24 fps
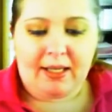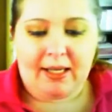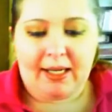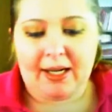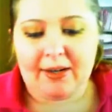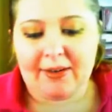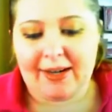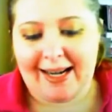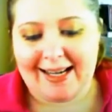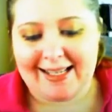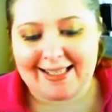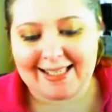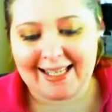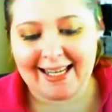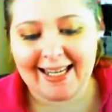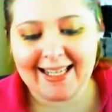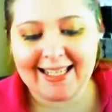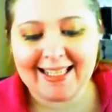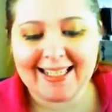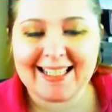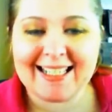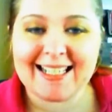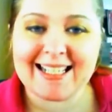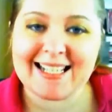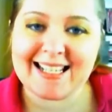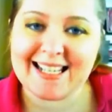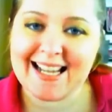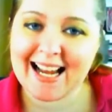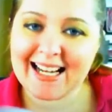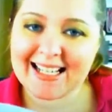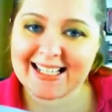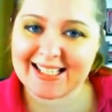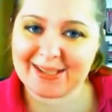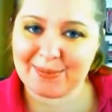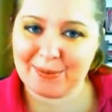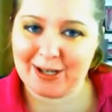All right,
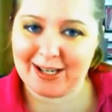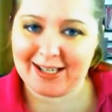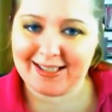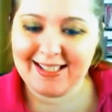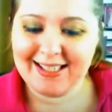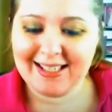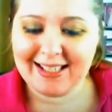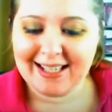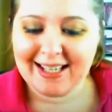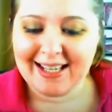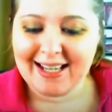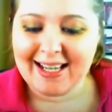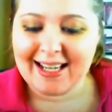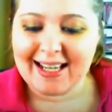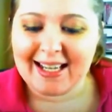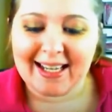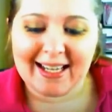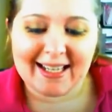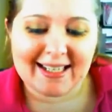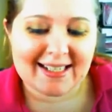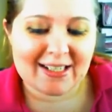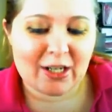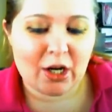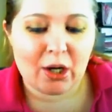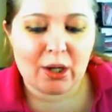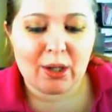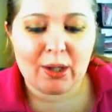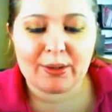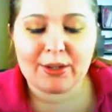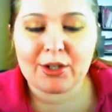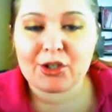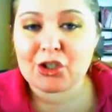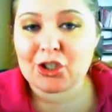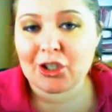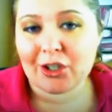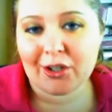next one. It's
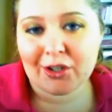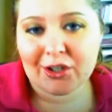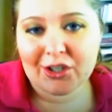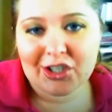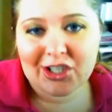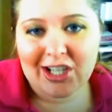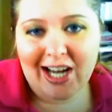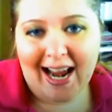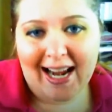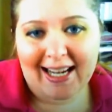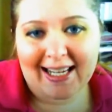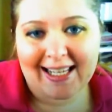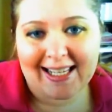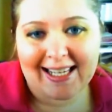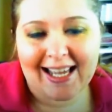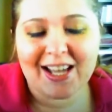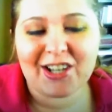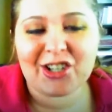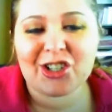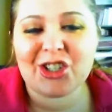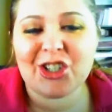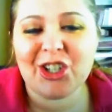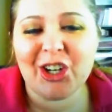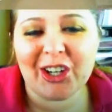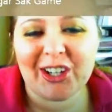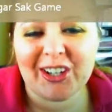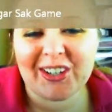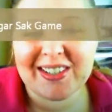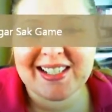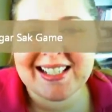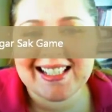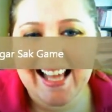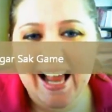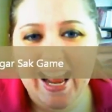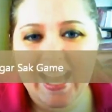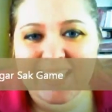called the Sugar Sack
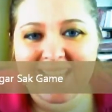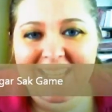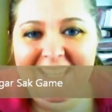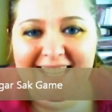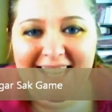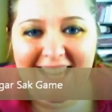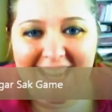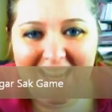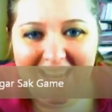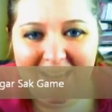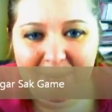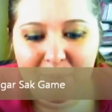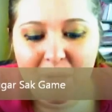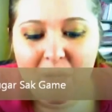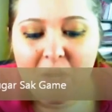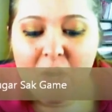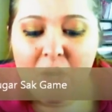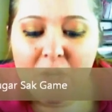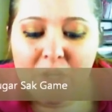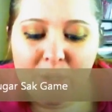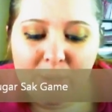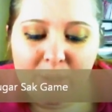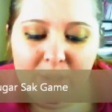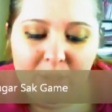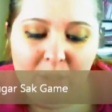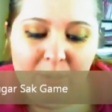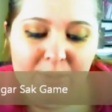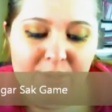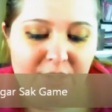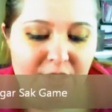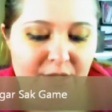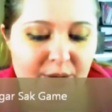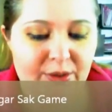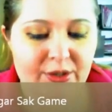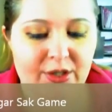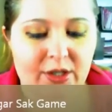game. You can
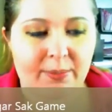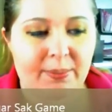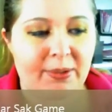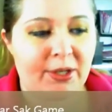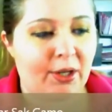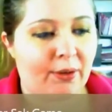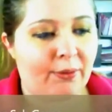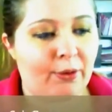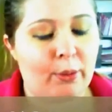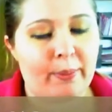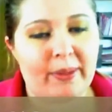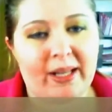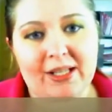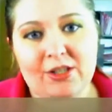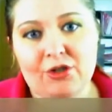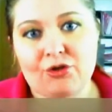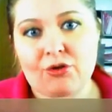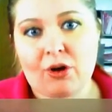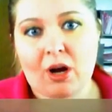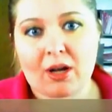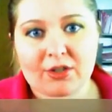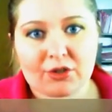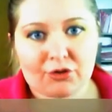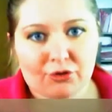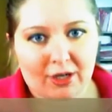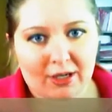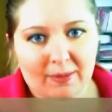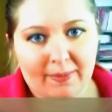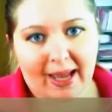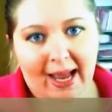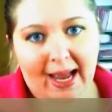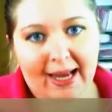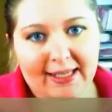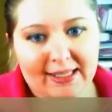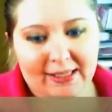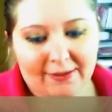also use the Pure Romance drawstring
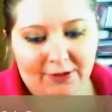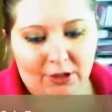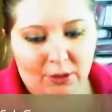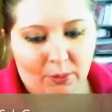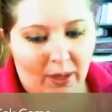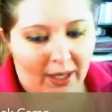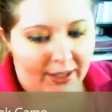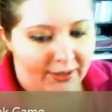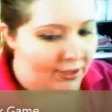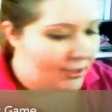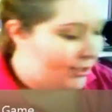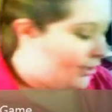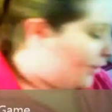bags if you want